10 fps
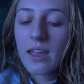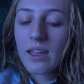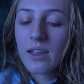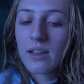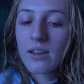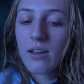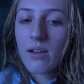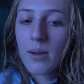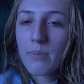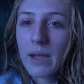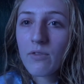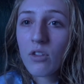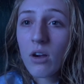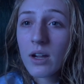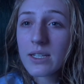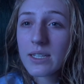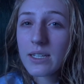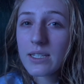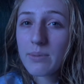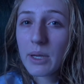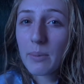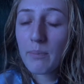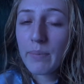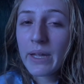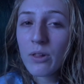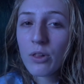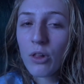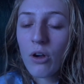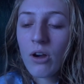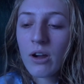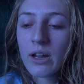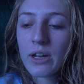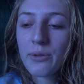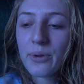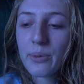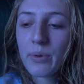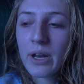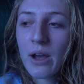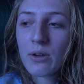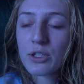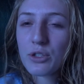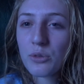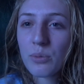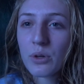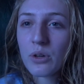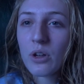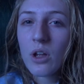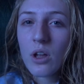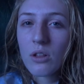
and my vlog is getting to be a bit long, and I don't want to put out a super